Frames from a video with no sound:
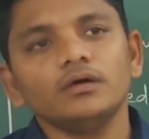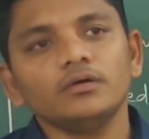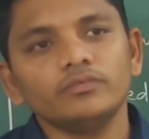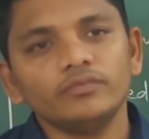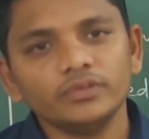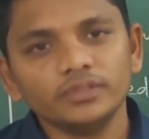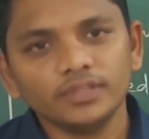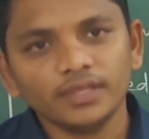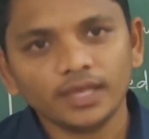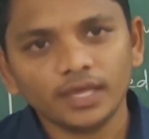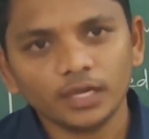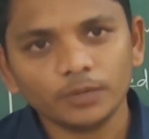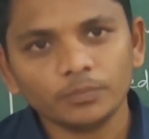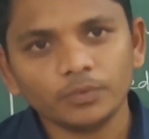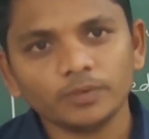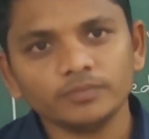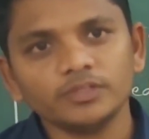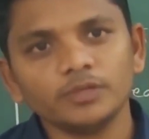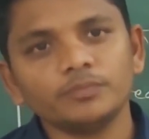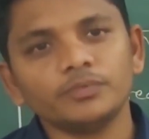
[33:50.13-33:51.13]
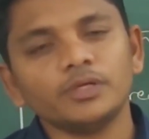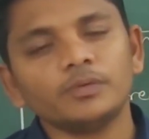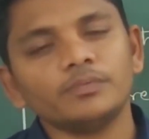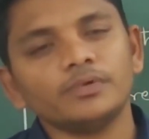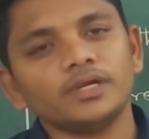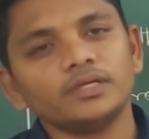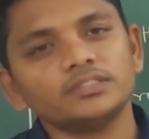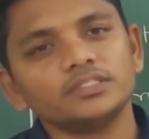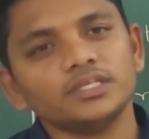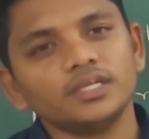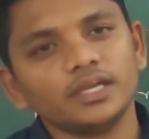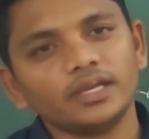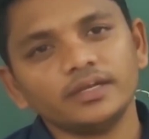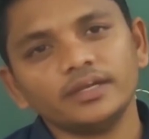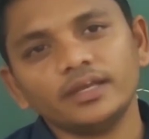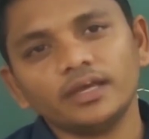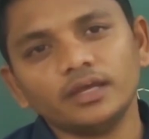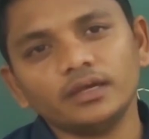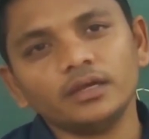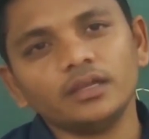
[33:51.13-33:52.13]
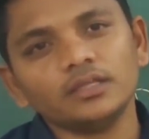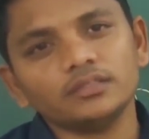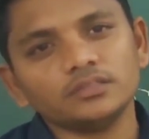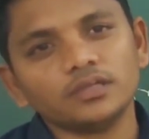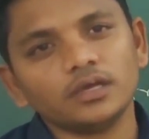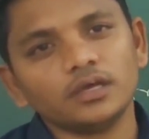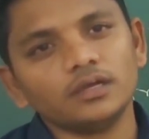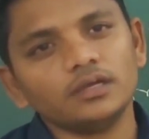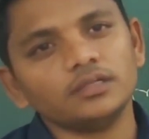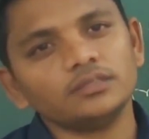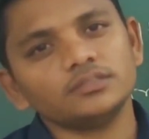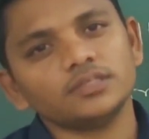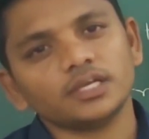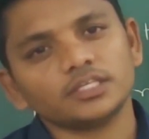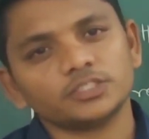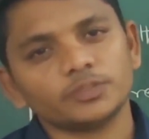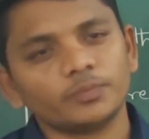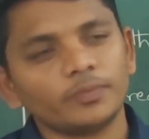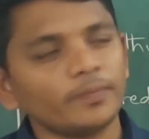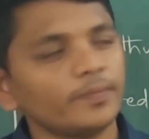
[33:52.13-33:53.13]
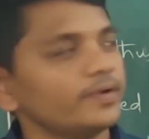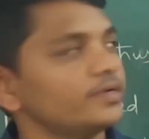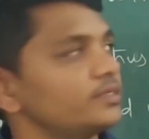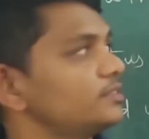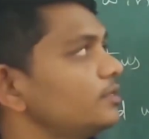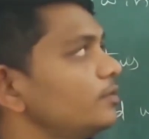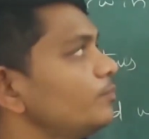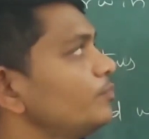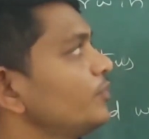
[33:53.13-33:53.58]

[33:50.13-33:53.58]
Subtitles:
With the help of the pea plants, he had done all his experiments,